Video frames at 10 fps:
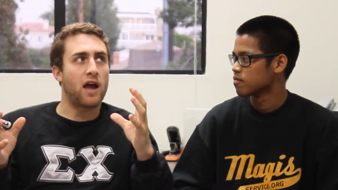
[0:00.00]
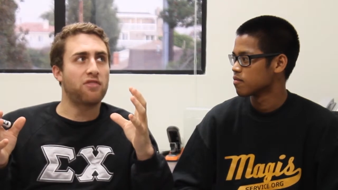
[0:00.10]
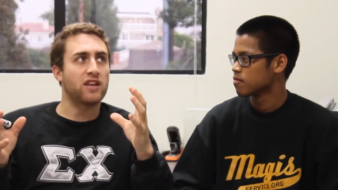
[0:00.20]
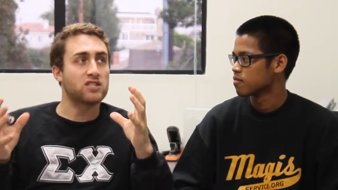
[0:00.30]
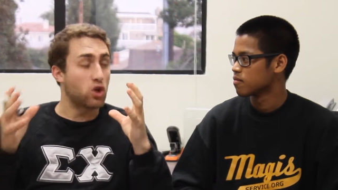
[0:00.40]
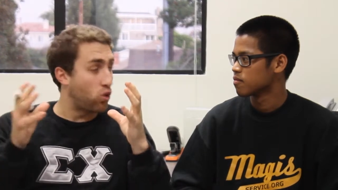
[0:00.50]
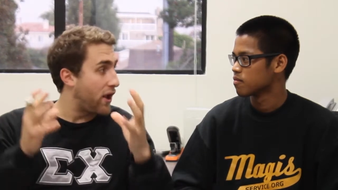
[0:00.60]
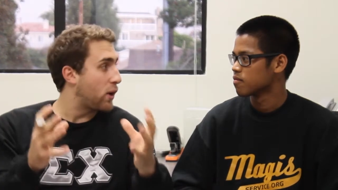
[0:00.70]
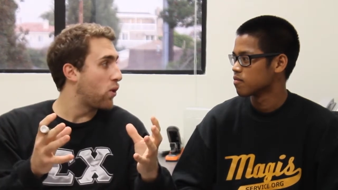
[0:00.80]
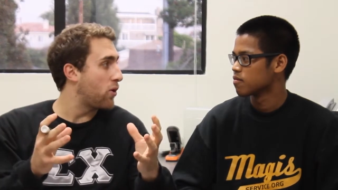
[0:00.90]
Speaker 1: I think is a
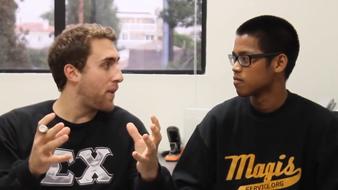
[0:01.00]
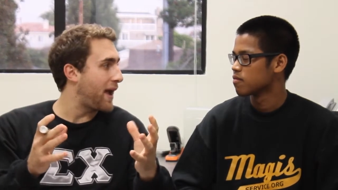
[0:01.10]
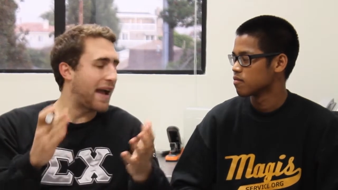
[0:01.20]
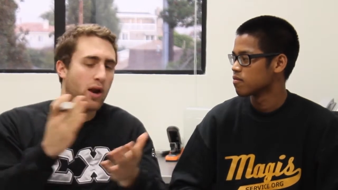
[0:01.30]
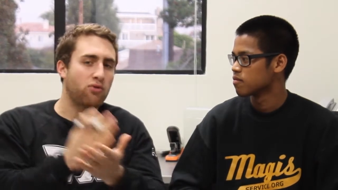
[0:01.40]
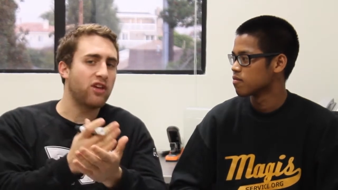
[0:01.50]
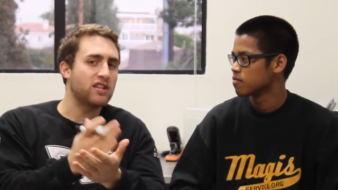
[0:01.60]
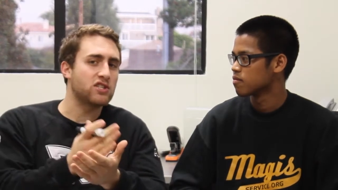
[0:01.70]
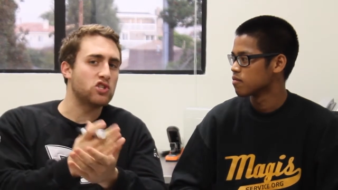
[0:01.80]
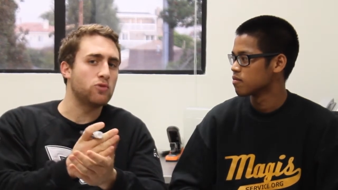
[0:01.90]
great quarterback. I don't think
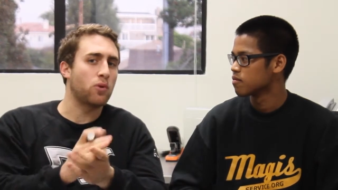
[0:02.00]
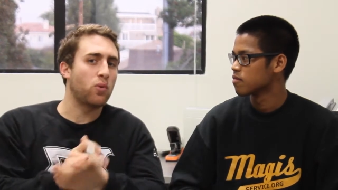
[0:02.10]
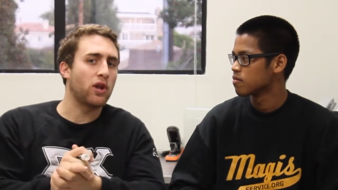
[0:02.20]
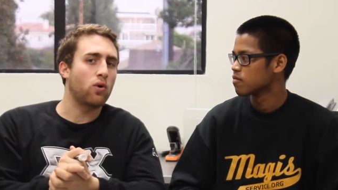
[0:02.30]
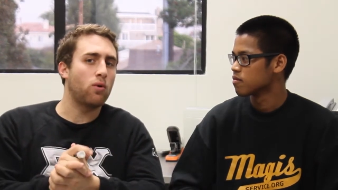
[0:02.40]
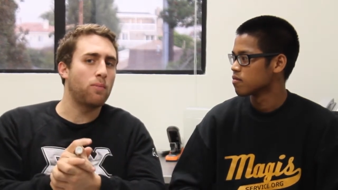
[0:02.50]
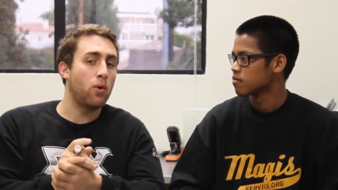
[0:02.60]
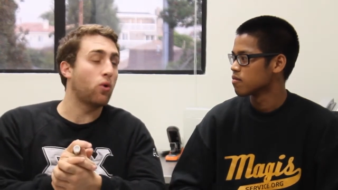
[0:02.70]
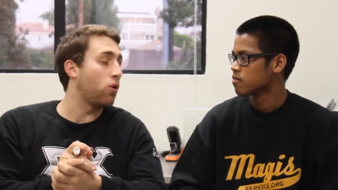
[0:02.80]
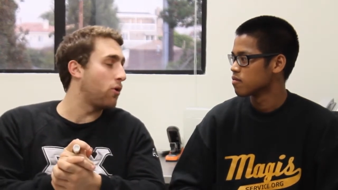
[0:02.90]
he's a super winning
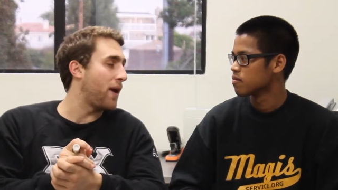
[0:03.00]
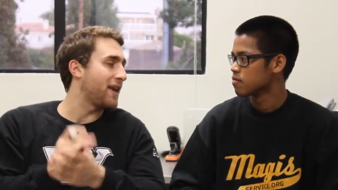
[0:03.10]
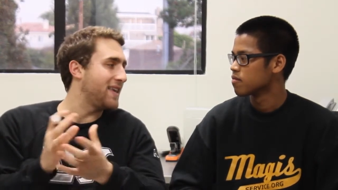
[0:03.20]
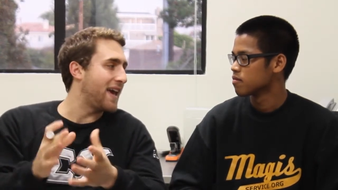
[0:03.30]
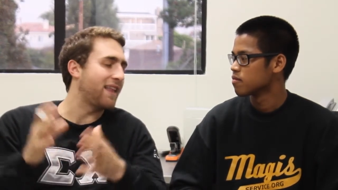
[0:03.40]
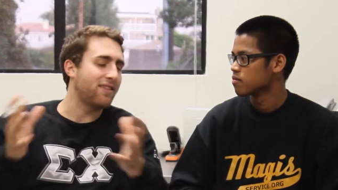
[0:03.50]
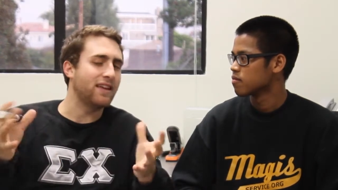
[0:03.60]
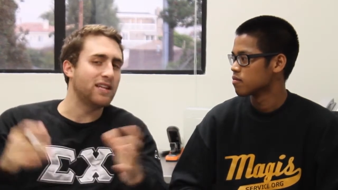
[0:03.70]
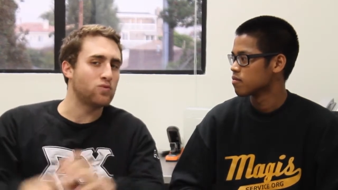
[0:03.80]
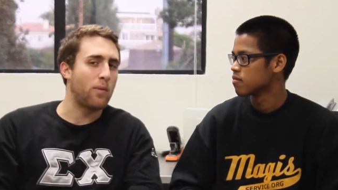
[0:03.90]
bowl quarterback yet. I think
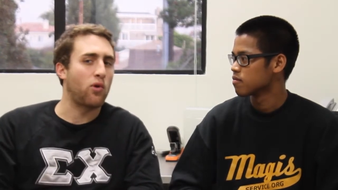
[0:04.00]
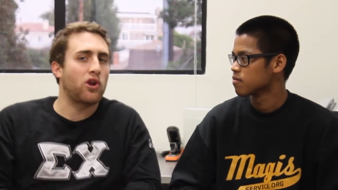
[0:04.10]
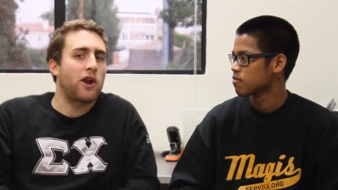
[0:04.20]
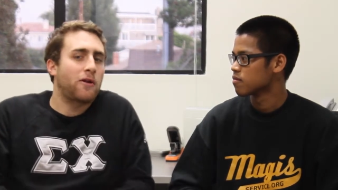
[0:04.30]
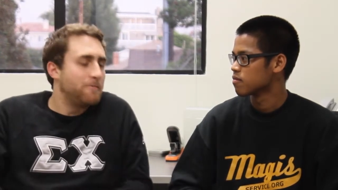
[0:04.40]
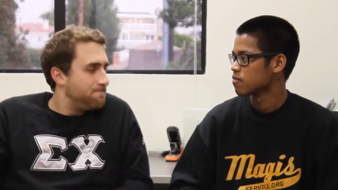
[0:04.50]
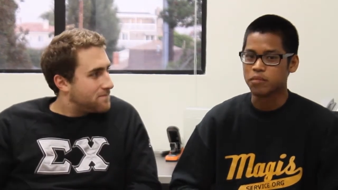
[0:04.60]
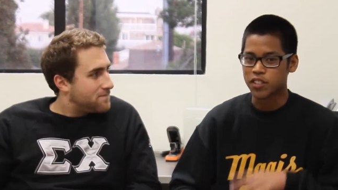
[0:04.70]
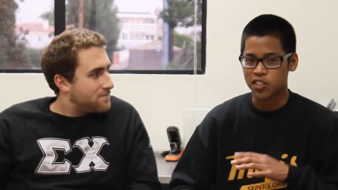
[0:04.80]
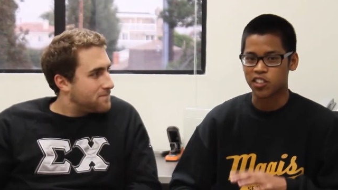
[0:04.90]
he needs one more year.
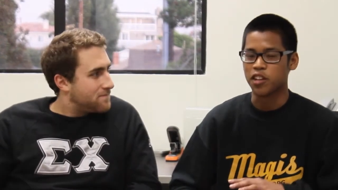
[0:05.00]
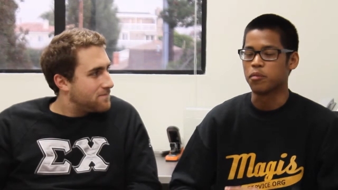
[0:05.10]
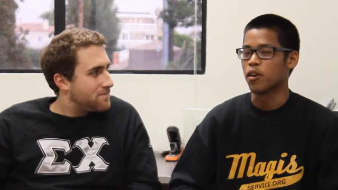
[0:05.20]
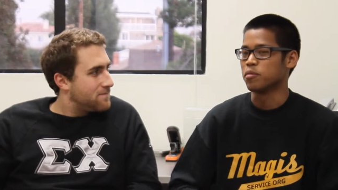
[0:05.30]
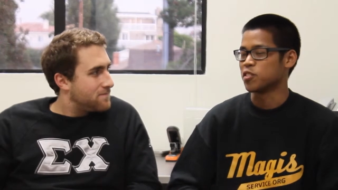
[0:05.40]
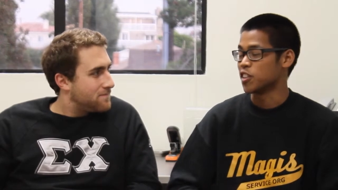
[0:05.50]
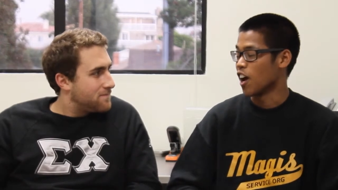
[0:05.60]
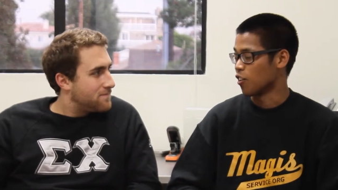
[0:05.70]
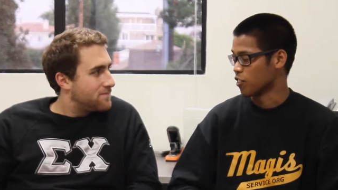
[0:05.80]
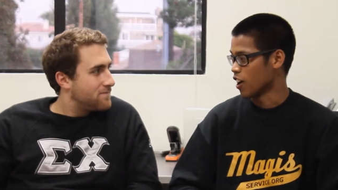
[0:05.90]
Disclaimer,
Speaker 2: I'm a
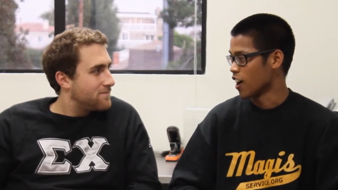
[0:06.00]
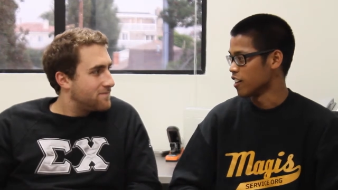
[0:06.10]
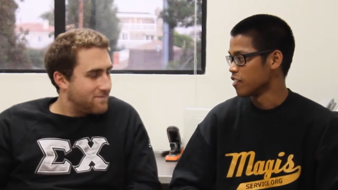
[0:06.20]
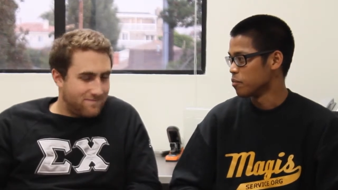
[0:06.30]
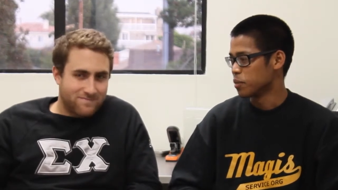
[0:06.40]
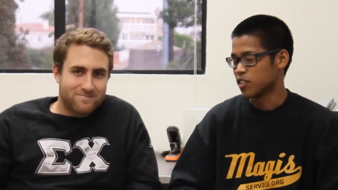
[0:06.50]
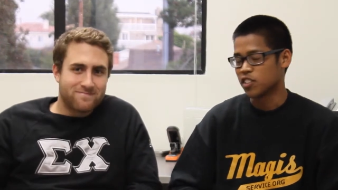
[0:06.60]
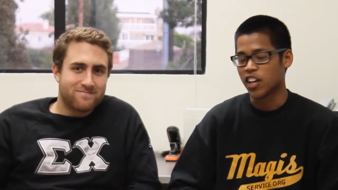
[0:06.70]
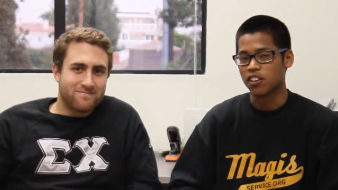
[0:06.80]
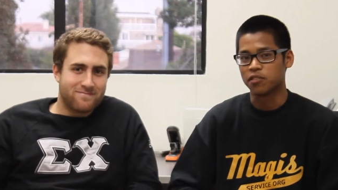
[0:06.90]
Seattle guy, big
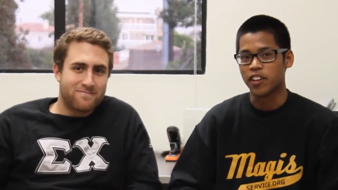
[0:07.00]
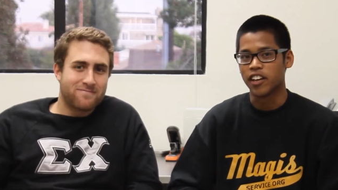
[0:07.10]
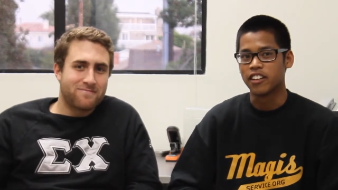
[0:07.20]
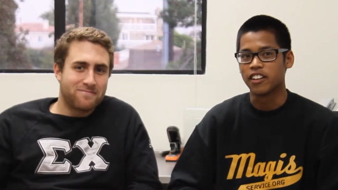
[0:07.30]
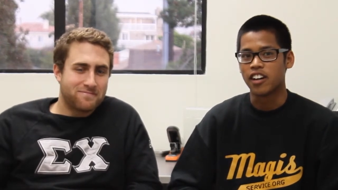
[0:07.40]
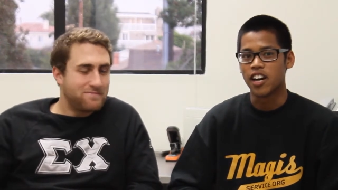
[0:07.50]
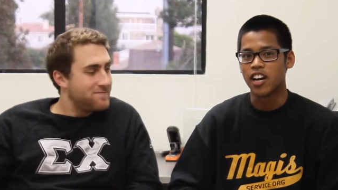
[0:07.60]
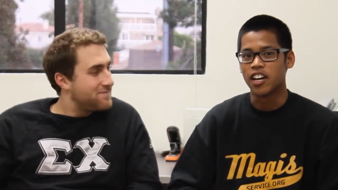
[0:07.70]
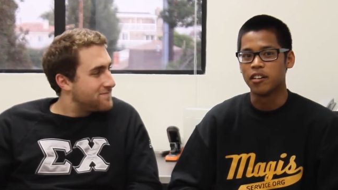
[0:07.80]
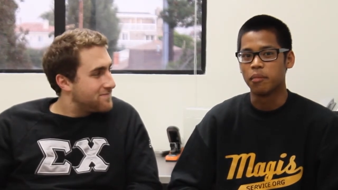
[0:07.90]
Seattle fan.
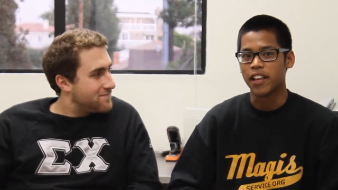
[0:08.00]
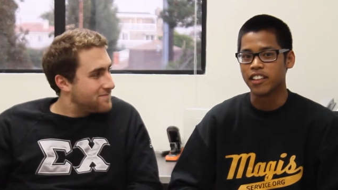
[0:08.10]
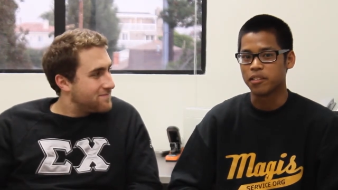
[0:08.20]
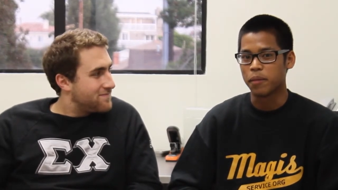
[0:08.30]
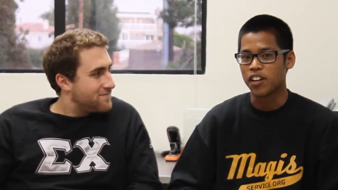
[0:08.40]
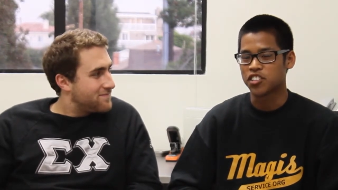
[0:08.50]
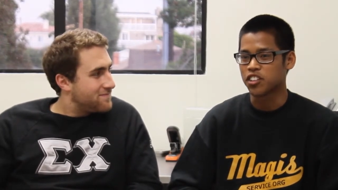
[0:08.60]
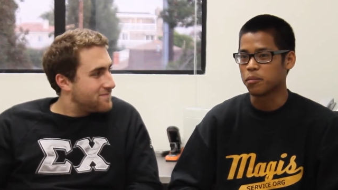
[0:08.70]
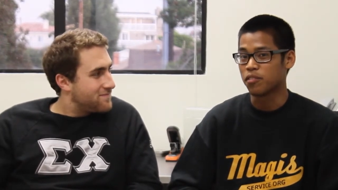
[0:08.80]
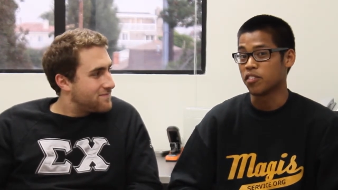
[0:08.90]
Um, I think the magic
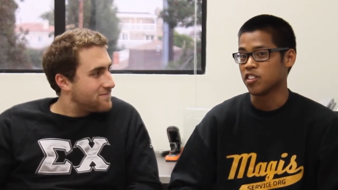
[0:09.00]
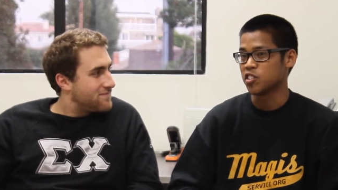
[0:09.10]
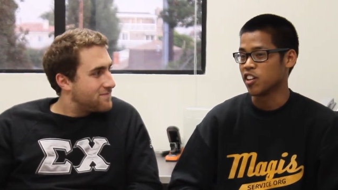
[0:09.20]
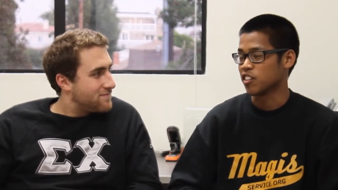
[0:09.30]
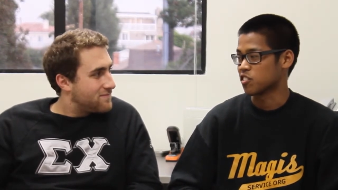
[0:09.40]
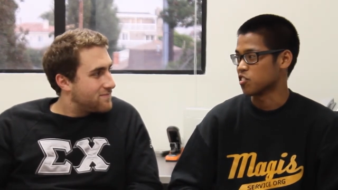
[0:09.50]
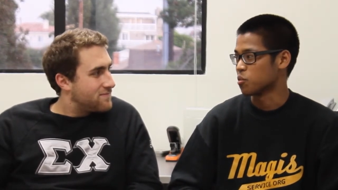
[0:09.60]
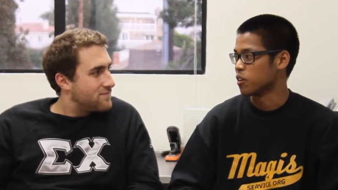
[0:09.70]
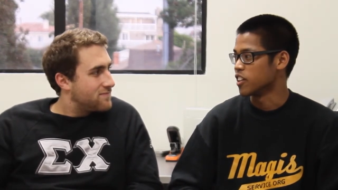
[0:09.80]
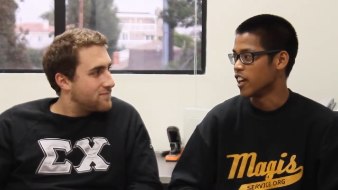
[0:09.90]
number for the Seahawks is
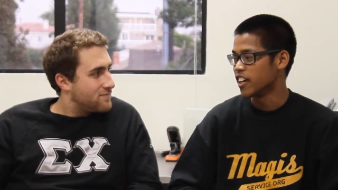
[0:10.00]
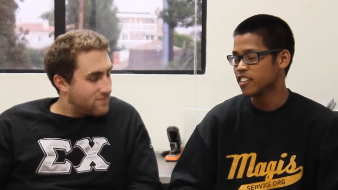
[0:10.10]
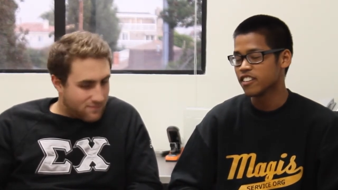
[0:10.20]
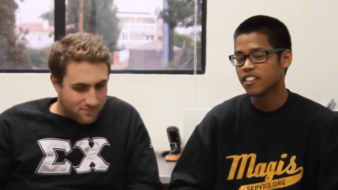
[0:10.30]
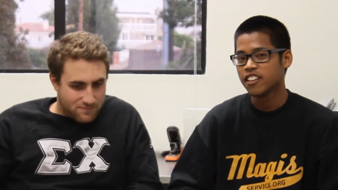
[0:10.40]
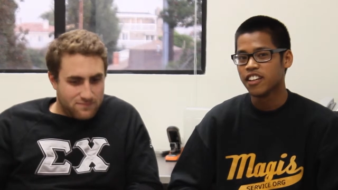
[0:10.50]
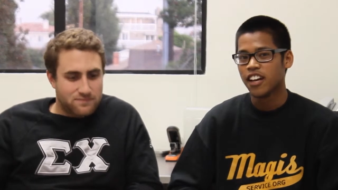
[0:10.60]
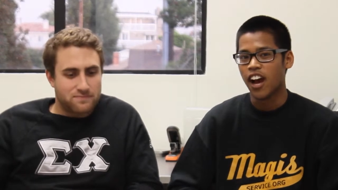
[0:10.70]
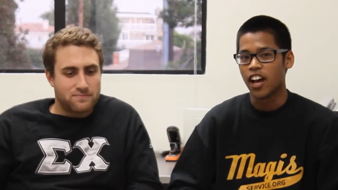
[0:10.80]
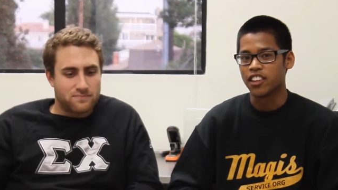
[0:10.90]
28. Mm-hmm.
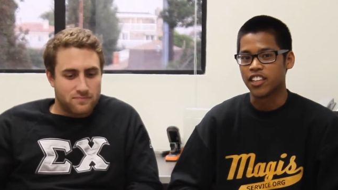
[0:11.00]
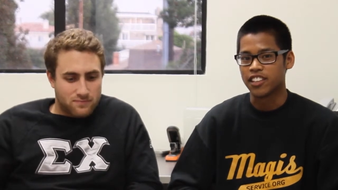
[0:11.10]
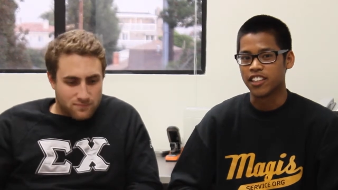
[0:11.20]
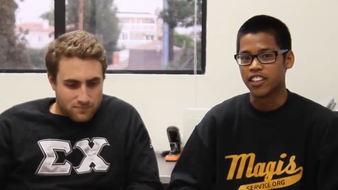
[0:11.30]
I think